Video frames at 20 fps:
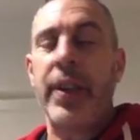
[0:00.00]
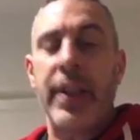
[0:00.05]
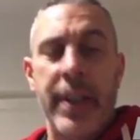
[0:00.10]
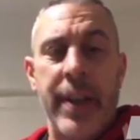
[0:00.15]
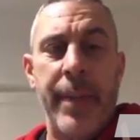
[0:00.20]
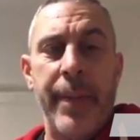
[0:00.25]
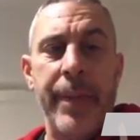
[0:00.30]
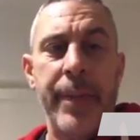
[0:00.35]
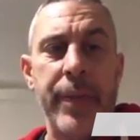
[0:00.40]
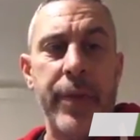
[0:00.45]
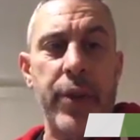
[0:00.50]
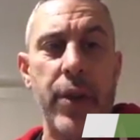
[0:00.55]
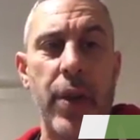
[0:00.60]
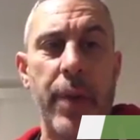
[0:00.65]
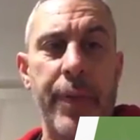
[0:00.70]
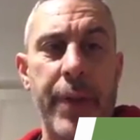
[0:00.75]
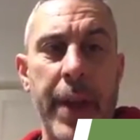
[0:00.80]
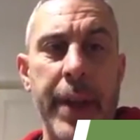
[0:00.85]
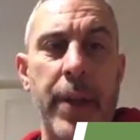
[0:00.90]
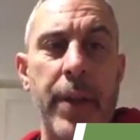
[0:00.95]
So thank you,
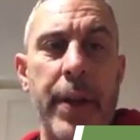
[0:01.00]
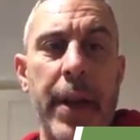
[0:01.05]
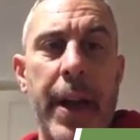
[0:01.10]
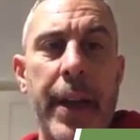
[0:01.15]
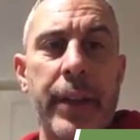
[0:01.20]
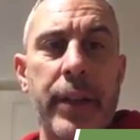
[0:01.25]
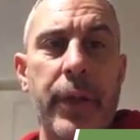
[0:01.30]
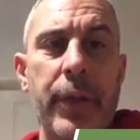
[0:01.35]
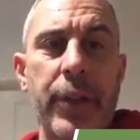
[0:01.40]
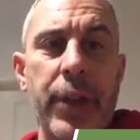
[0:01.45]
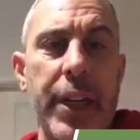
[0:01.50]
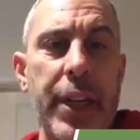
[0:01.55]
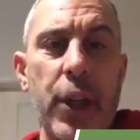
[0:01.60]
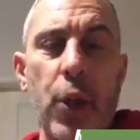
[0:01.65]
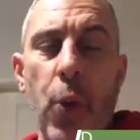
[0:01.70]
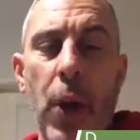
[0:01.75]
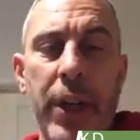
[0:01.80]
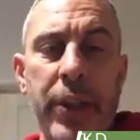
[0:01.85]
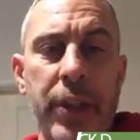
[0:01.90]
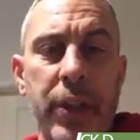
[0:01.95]
guys. If there's any questions,
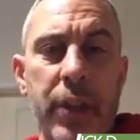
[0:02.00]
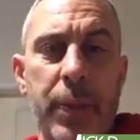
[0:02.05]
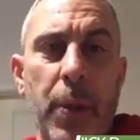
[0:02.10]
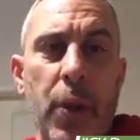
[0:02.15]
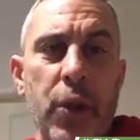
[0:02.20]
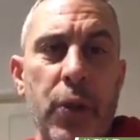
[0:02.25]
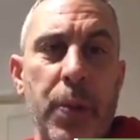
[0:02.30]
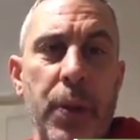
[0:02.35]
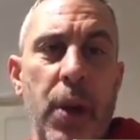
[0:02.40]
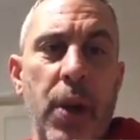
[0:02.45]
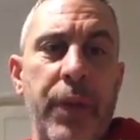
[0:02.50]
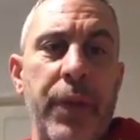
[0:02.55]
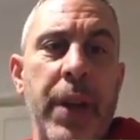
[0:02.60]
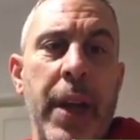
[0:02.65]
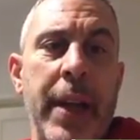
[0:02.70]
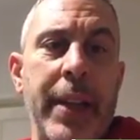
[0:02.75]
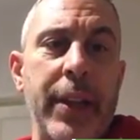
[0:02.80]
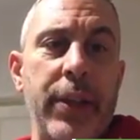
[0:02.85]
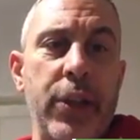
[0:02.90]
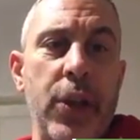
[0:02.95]
post below. If not, let's go
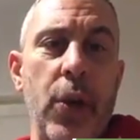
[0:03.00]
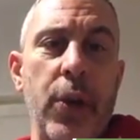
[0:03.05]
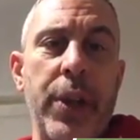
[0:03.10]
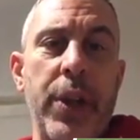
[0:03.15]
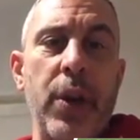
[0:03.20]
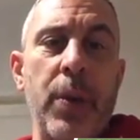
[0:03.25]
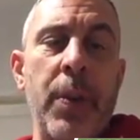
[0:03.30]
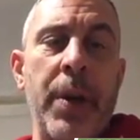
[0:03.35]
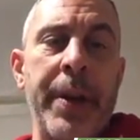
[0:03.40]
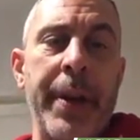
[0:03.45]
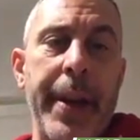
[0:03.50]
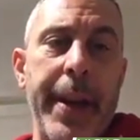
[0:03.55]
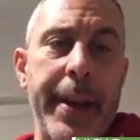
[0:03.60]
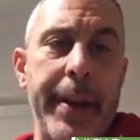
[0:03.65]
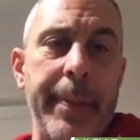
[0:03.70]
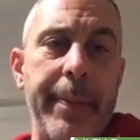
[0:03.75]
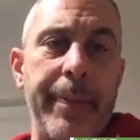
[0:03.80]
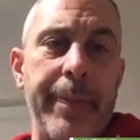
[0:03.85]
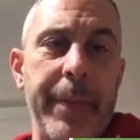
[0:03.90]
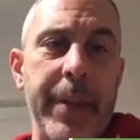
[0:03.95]
kill Monday and
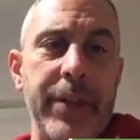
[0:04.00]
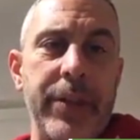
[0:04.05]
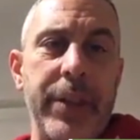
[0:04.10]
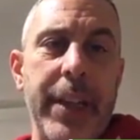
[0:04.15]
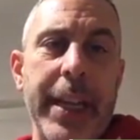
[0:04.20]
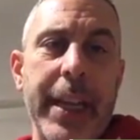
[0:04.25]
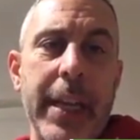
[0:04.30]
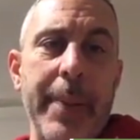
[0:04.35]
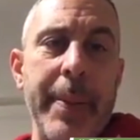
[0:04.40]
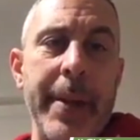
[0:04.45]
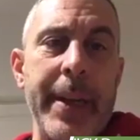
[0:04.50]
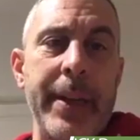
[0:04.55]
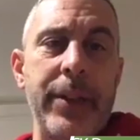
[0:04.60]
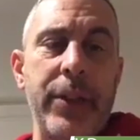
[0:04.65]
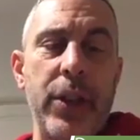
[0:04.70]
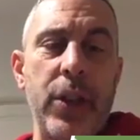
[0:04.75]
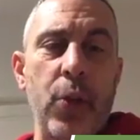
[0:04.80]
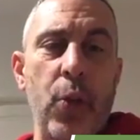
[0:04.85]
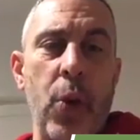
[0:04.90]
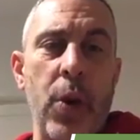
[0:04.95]
stay committed to your
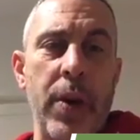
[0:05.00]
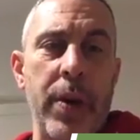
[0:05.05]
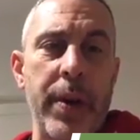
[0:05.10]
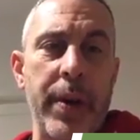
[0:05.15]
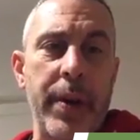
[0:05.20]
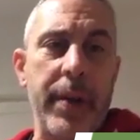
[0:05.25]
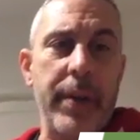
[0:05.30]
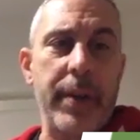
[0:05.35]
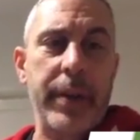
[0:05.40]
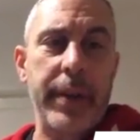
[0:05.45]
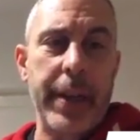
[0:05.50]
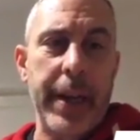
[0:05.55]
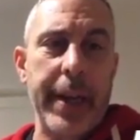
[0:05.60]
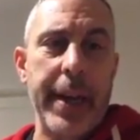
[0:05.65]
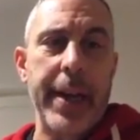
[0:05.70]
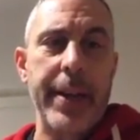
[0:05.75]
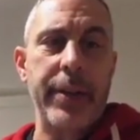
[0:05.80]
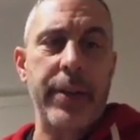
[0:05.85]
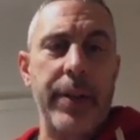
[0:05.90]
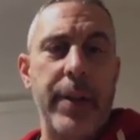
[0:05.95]
word. Okay, guys?
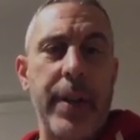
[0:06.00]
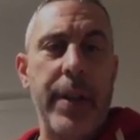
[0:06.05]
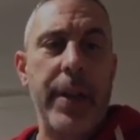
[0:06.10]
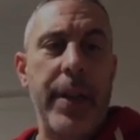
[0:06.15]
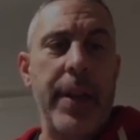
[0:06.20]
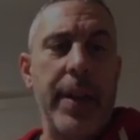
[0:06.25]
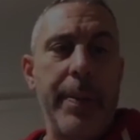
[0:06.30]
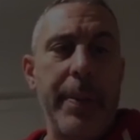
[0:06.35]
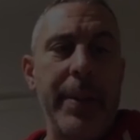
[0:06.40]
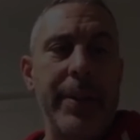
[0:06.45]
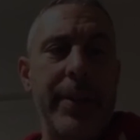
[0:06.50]
Peace out.